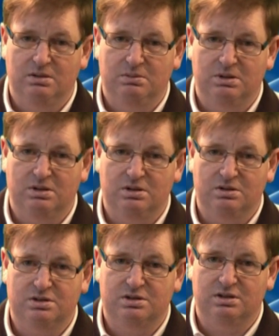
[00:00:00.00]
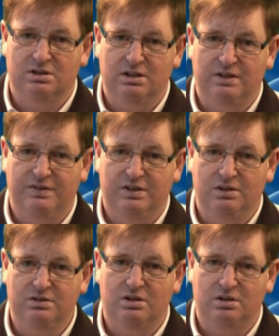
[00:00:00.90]
Because if you'd
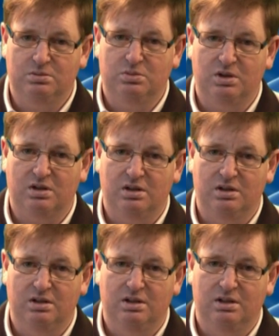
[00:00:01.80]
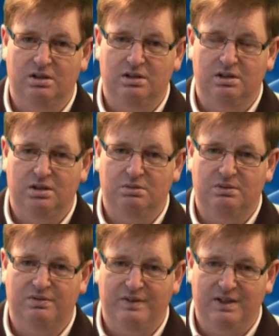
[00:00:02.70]
done your homework, you
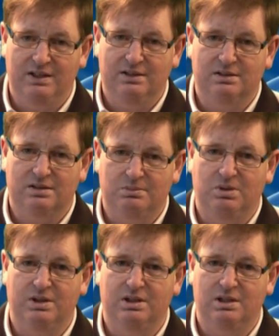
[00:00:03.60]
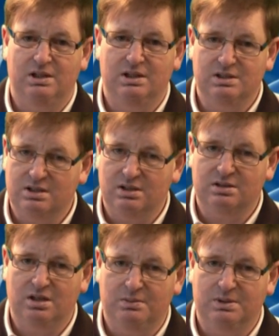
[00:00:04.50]
would find that the money is
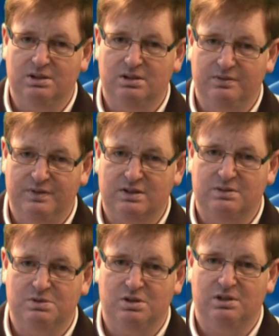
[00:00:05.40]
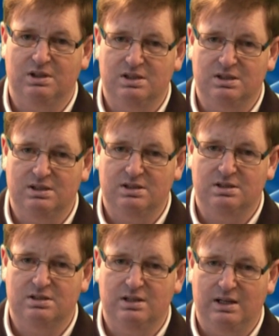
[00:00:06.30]
not coming to the victims'
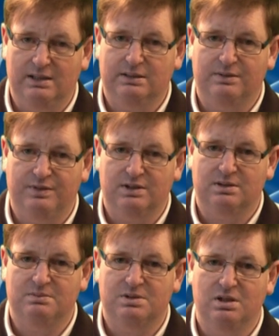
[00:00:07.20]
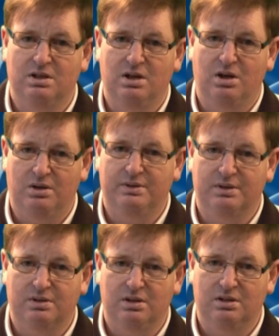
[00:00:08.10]
organisations to help the victims on the
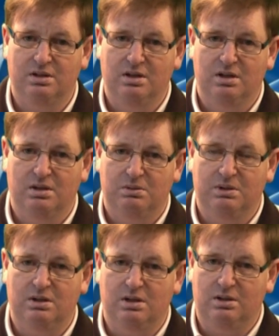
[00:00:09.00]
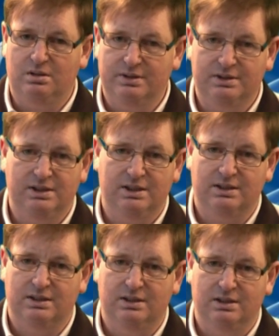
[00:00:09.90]
ground. We're
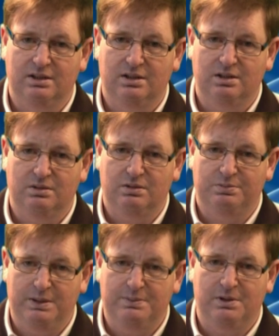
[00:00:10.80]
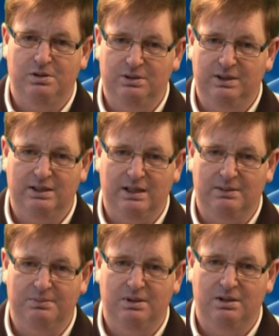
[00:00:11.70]
inundated with people who need
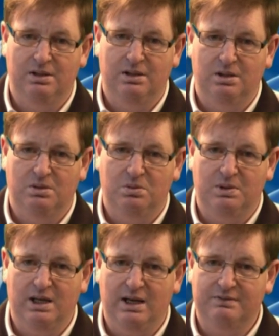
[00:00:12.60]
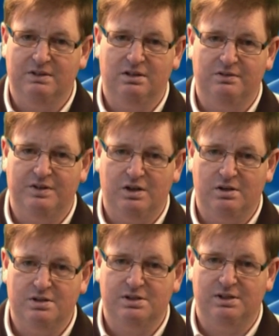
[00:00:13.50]
help. We haven't enough
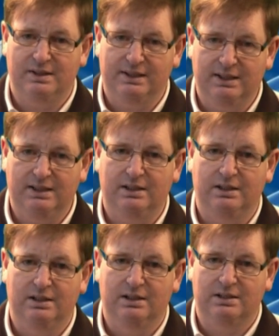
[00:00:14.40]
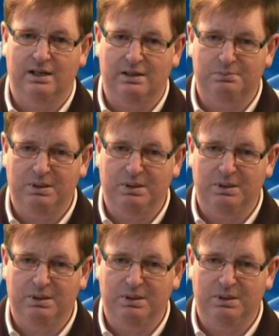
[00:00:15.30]
hours in the day to help